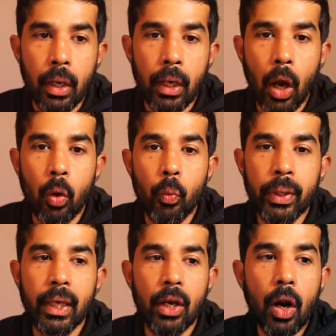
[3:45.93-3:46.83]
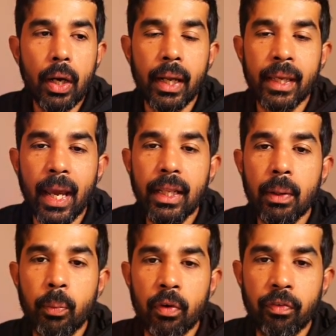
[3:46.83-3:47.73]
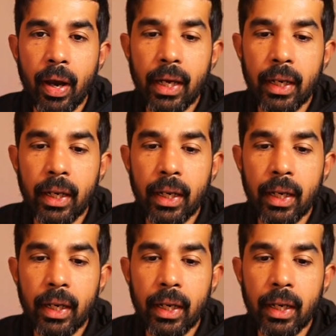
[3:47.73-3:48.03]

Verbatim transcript: Now we cannot get the profile